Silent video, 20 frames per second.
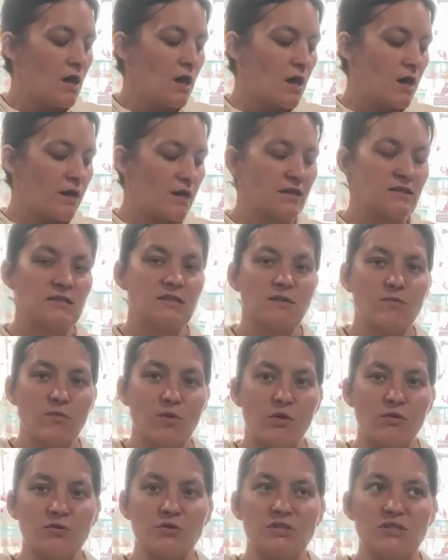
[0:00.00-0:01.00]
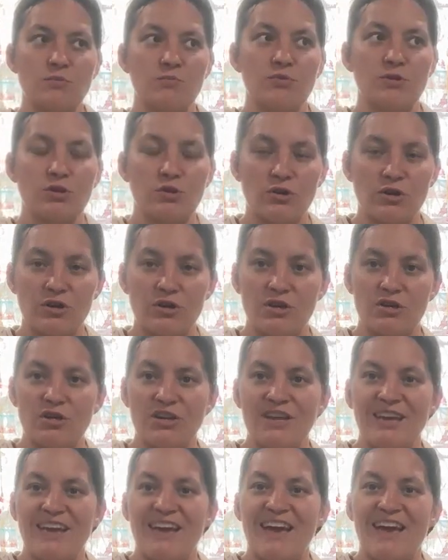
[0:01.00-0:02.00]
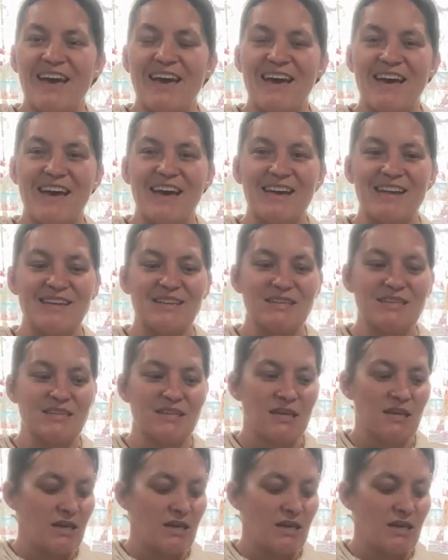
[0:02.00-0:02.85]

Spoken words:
It's the most pure and